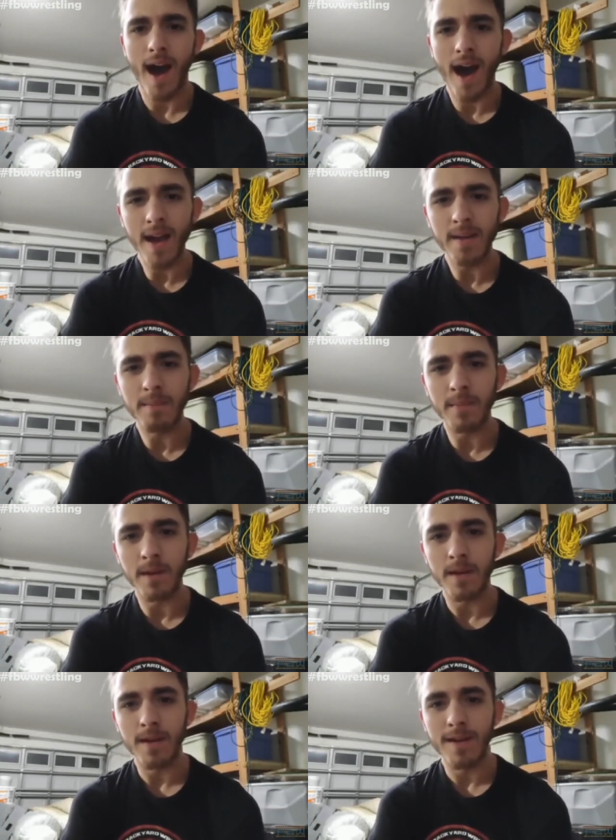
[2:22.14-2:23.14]
I am
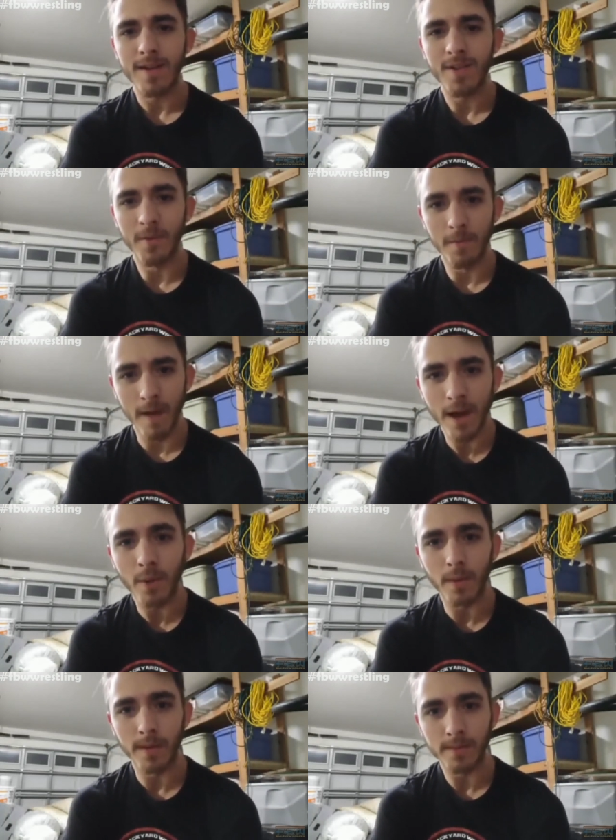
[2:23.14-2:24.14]
the
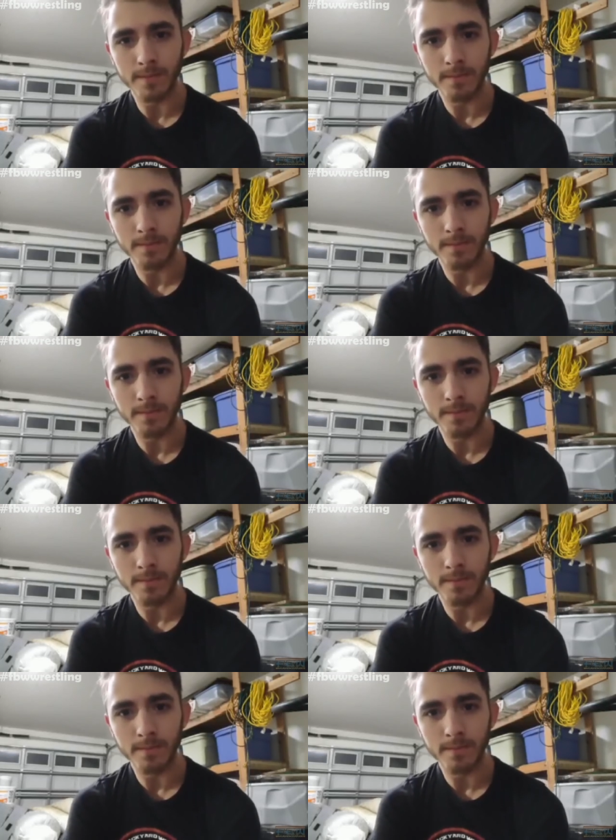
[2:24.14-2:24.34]
veteran.